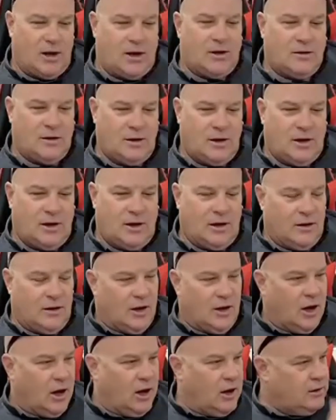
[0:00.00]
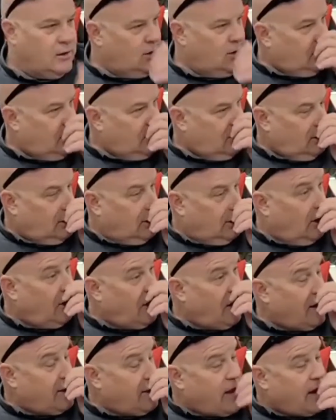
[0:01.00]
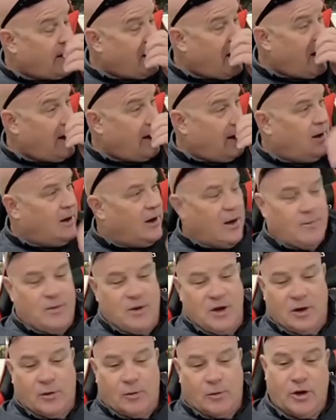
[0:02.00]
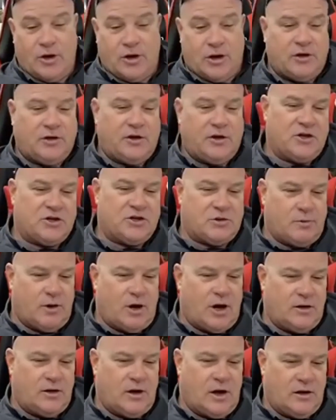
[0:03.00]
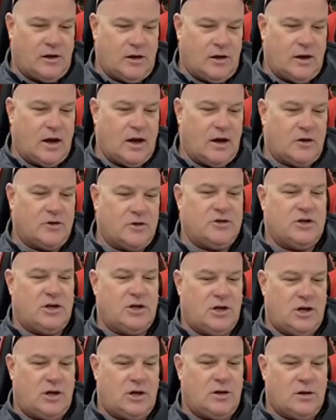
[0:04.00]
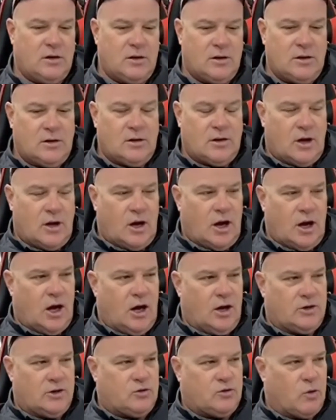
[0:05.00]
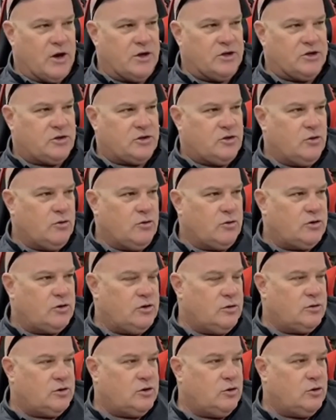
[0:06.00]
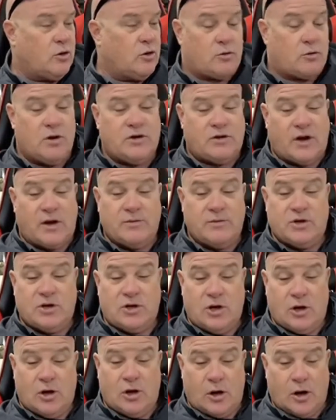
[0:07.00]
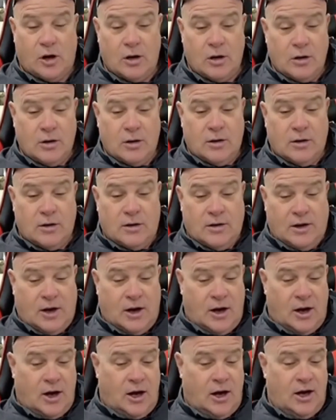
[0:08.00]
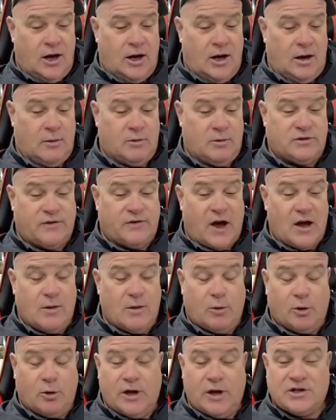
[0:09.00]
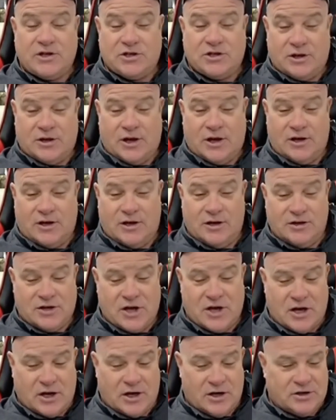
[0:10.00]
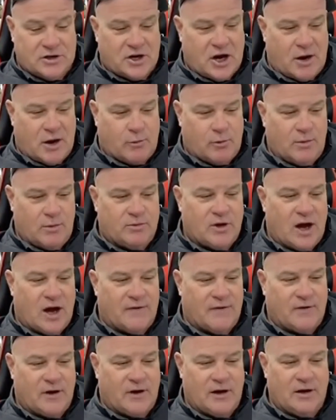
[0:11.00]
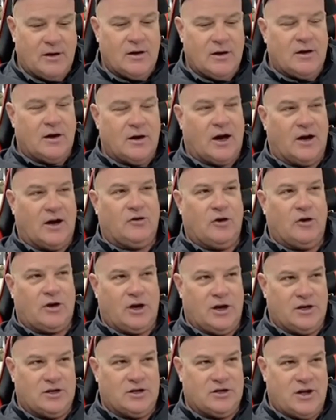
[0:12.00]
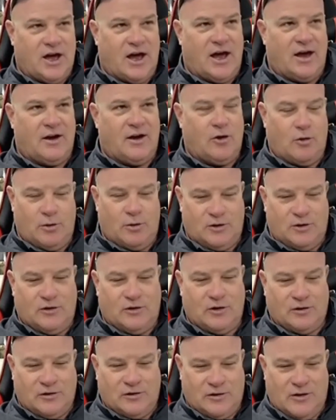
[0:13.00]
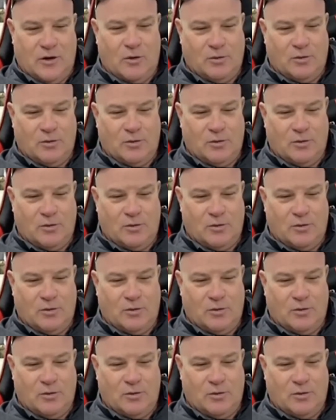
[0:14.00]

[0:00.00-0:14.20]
And You know, that guy ended up being a really good customer. I did that LTD twice, two or three times a year, and it was a valuable lesson. I didn't take it as I got ripped off. I took it as that nobody took no.